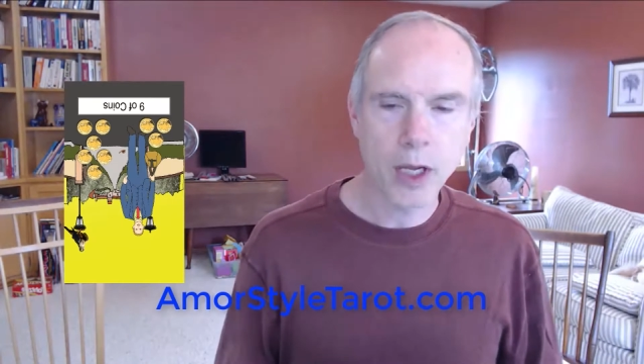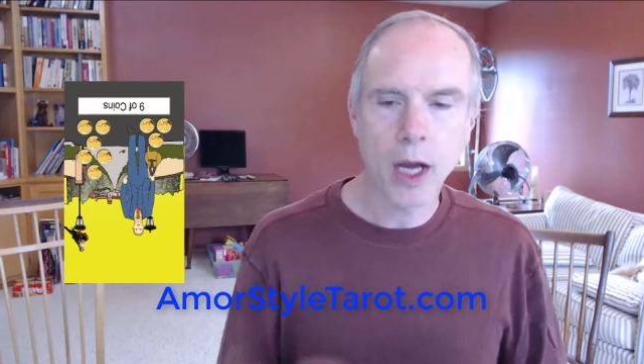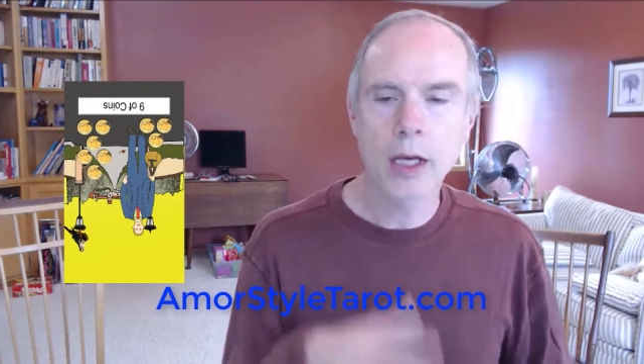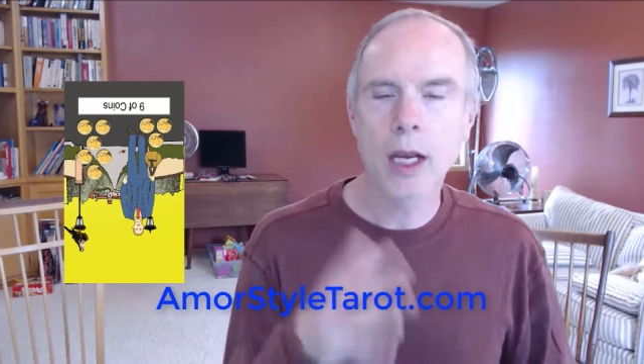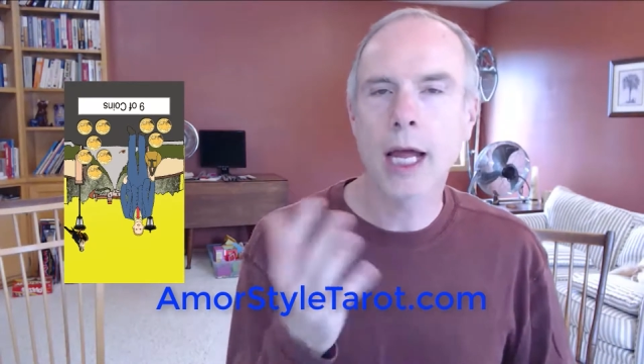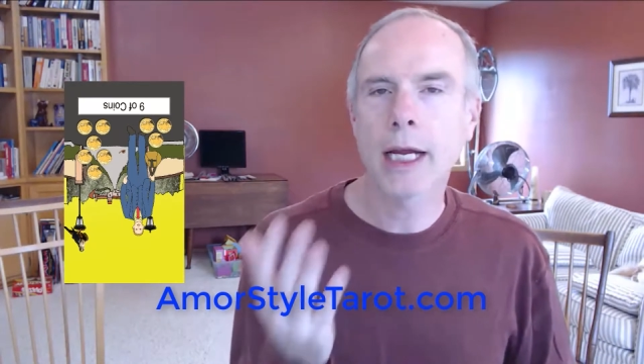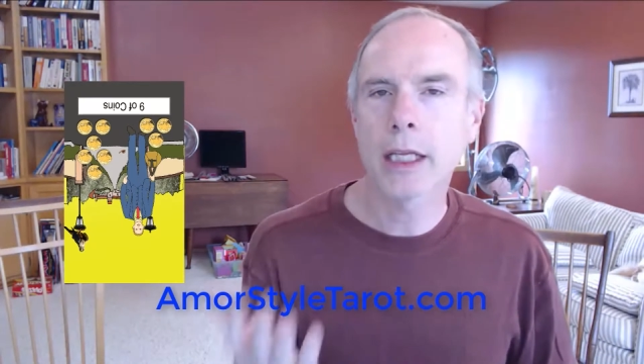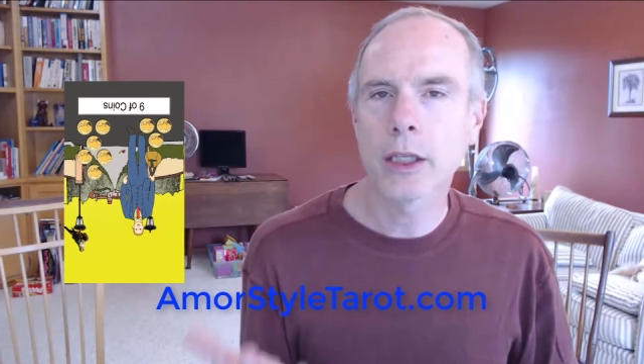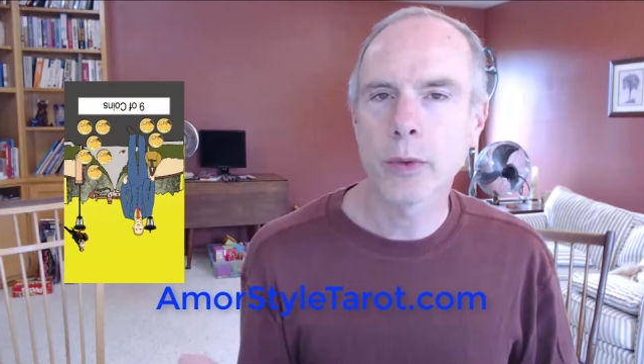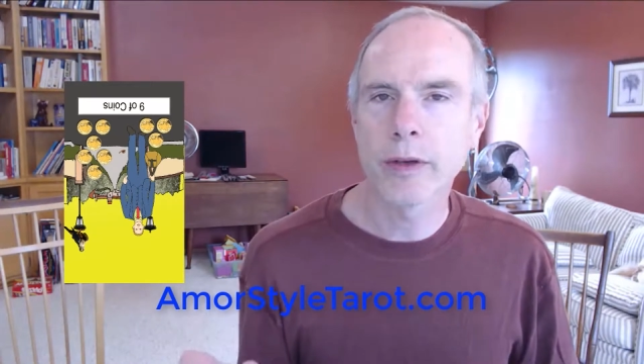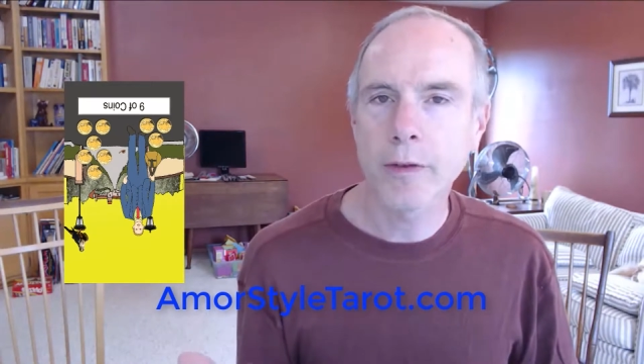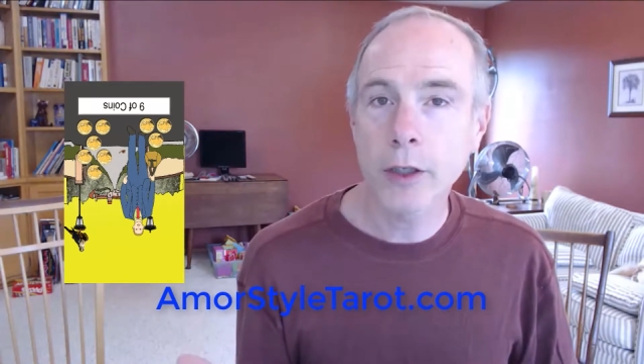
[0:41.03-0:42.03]
unlike in
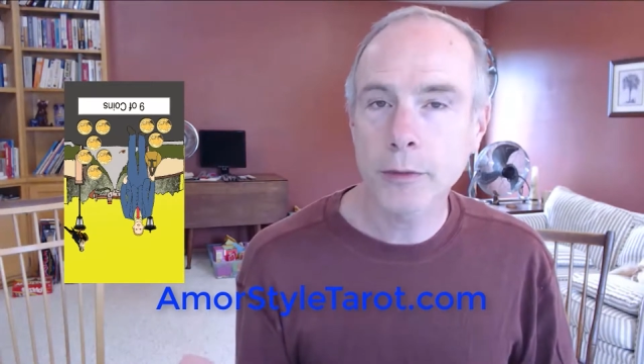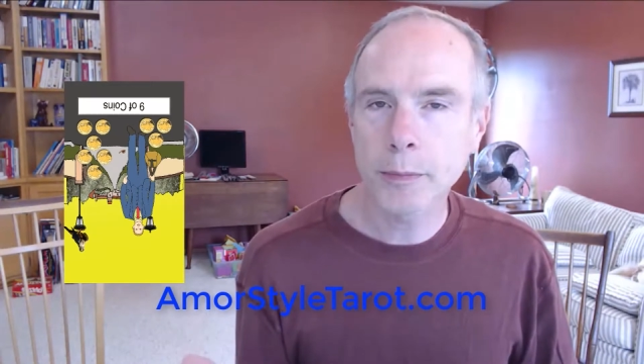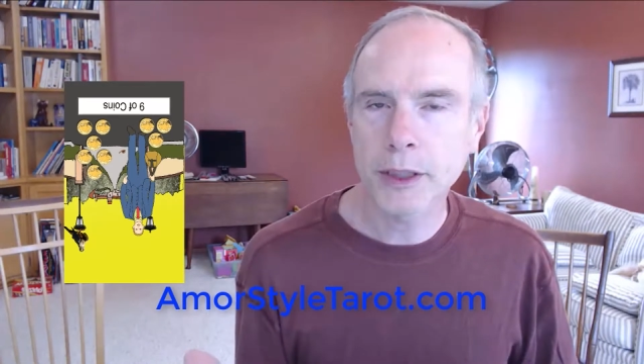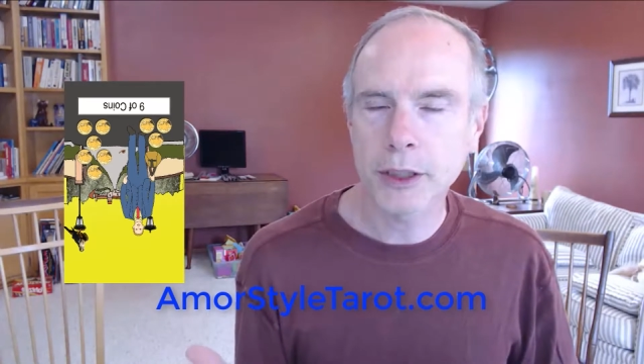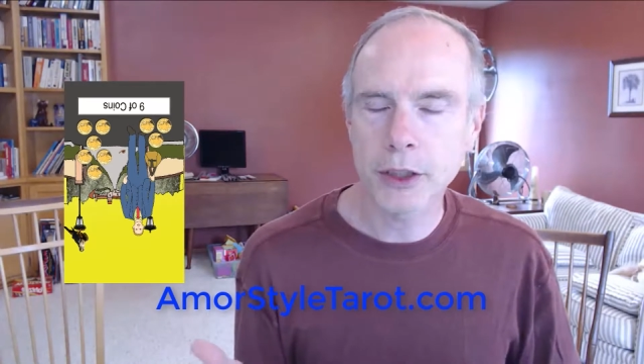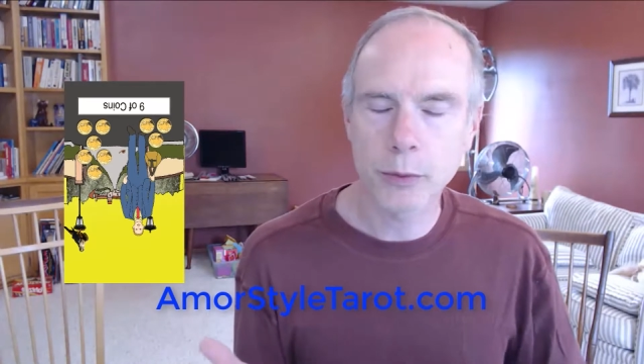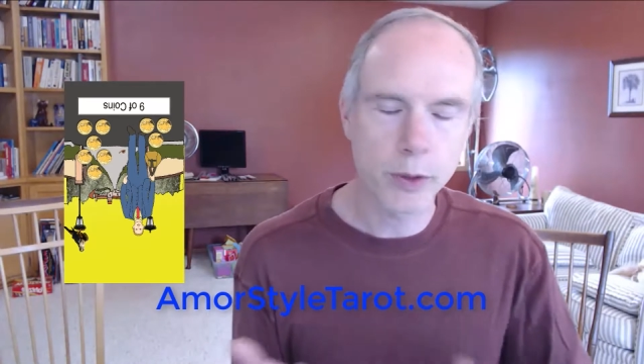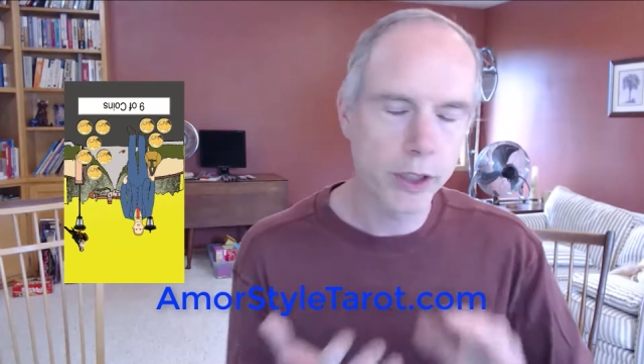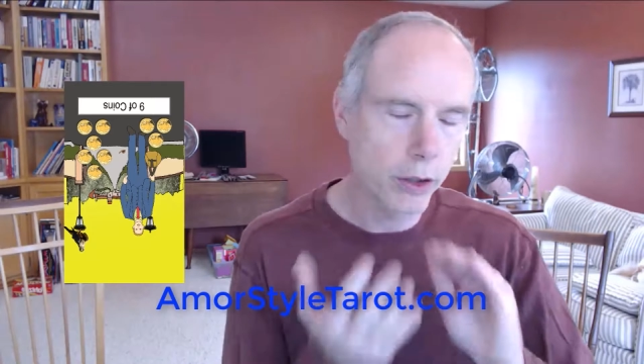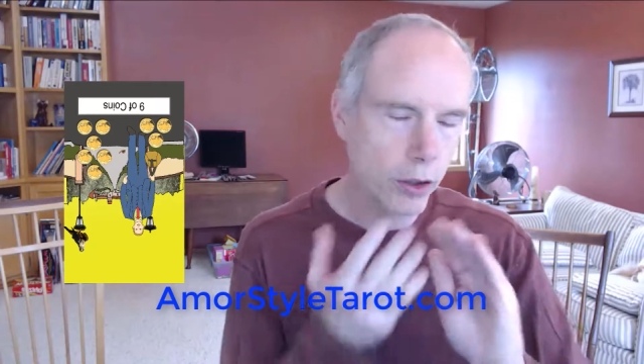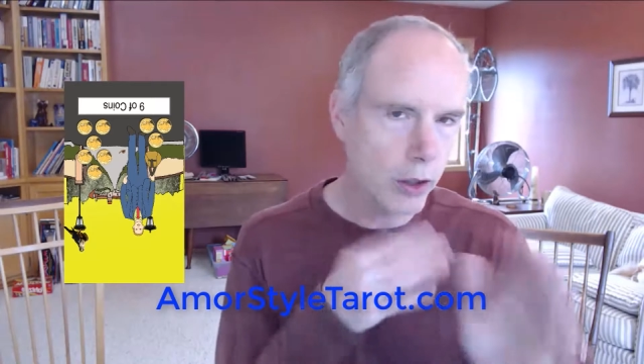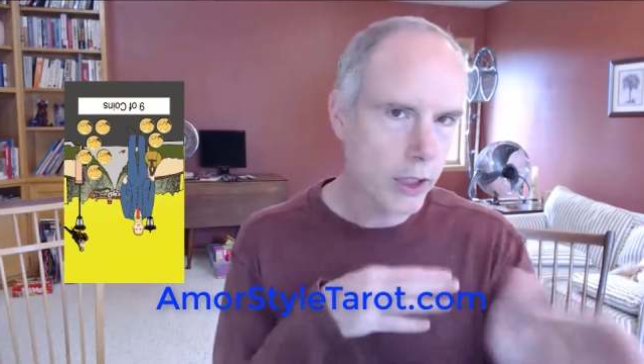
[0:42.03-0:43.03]
the reverse position, when
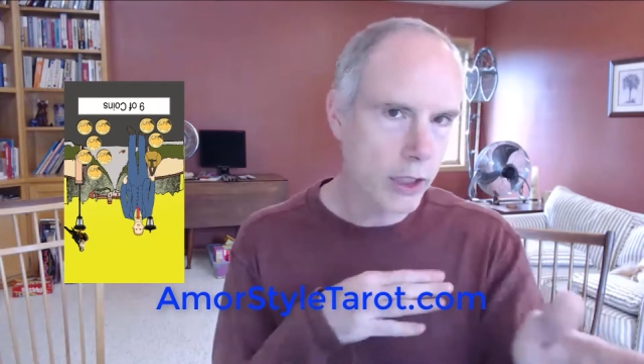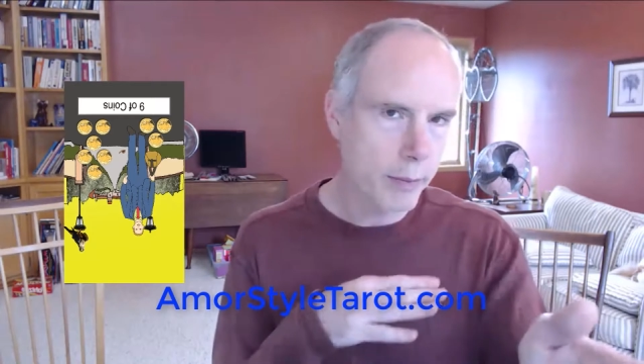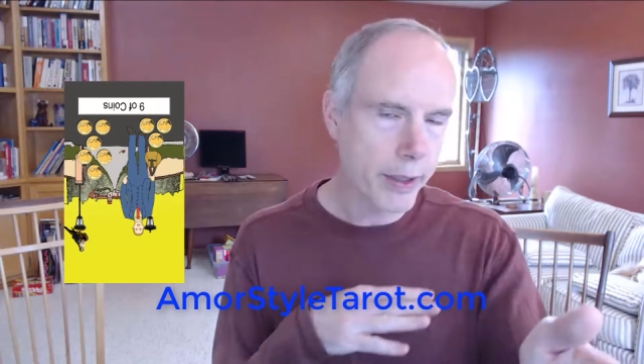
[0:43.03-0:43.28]
you look in the